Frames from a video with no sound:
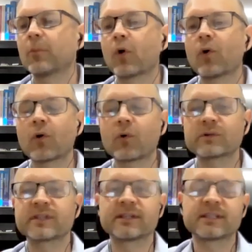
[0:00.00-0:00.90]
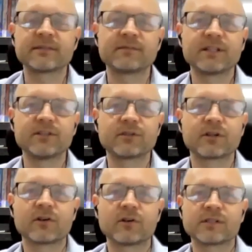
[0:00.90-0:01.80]
or alternatively, you
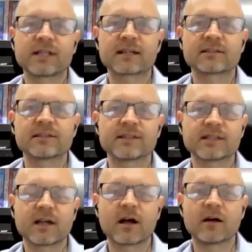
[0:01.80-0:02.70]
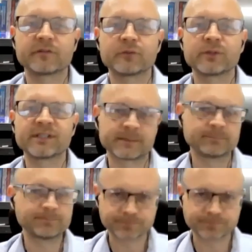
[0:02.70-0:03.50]
can contact us afterwards.